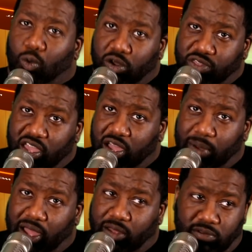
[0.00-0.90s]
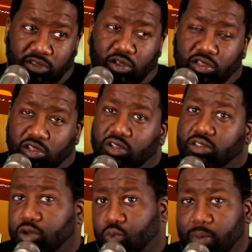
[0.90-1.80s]
one thing about you know little
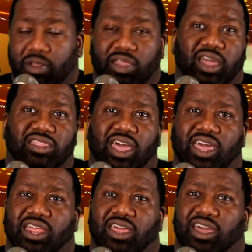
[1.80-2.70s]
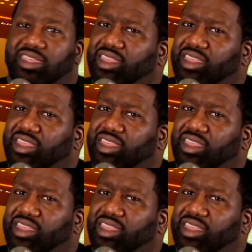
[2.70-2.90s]
little women like that,